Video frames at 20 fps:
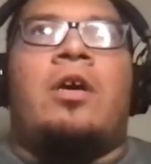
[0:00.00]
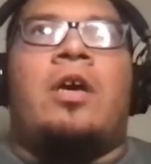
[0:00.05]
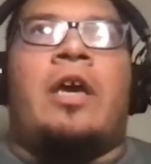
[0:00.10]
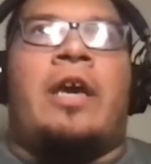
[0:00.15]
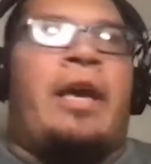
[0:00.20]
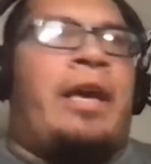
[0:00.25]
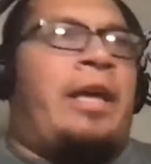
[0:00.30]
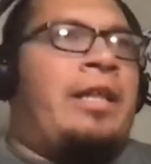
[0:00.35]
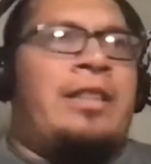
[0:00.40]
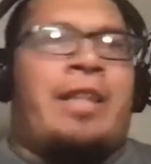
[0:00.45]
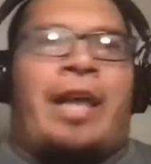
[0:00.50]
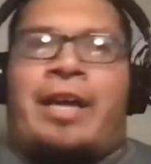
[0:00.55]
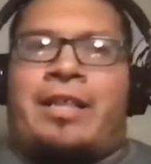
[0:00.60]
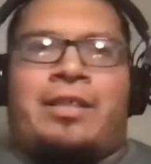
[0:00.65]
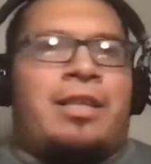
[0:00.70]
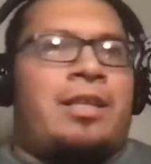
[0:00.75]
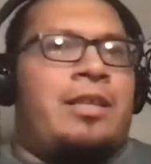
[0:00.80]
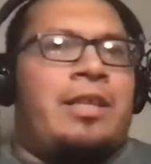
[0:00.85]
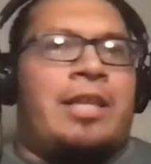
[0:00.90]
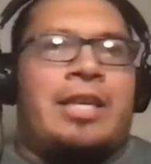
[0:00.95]
in like
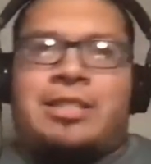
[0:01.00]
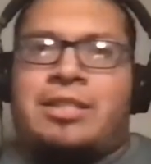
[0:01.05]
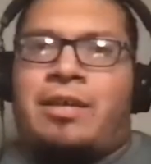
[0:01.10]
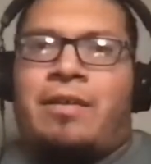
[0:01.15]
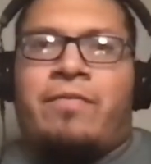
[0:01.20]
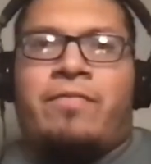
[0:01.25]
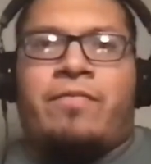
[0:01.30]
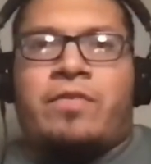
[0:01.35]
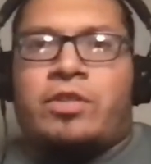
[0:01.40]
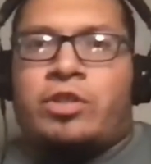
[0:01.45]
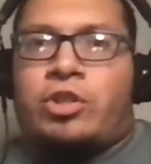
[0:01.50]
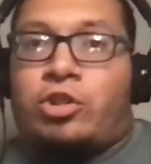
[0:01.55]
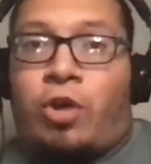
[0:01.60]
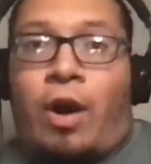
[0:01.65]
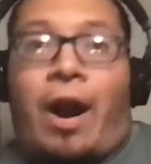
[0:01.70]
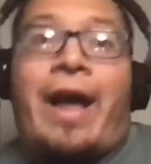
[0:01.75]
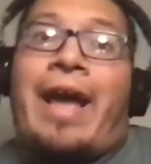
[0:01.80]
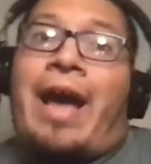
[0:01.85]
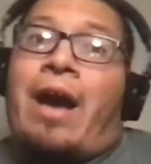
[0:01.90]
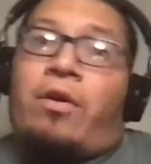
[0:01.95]
the list of
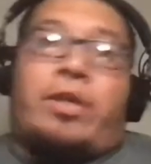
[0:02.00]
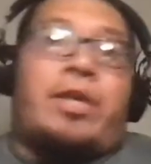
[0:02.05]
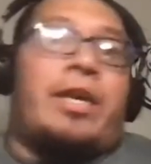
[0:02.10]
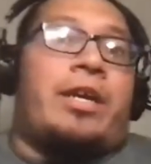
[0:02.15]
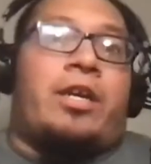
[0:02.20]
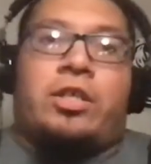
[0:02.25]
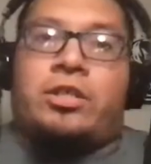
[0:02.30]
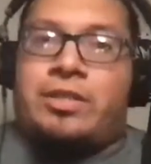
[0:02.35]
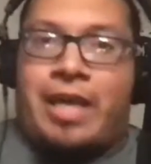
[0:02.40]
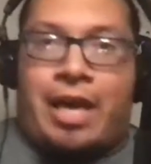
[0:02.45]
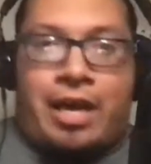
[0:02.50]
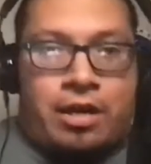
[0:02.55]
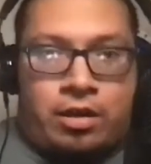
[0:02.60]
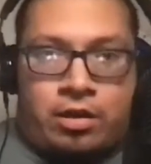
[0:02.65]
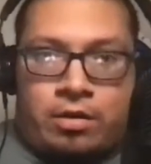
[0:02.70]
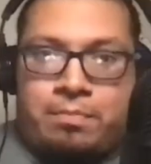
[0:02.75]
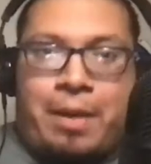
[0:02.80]
tryout kickers that